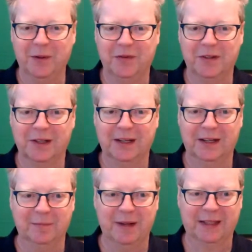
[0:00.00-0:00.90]
moved
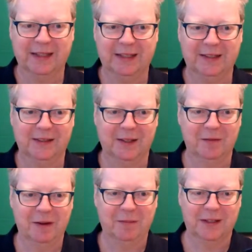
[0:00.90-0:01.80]
uh, back in
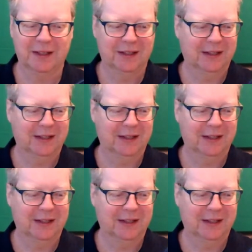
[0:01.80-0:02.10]
November.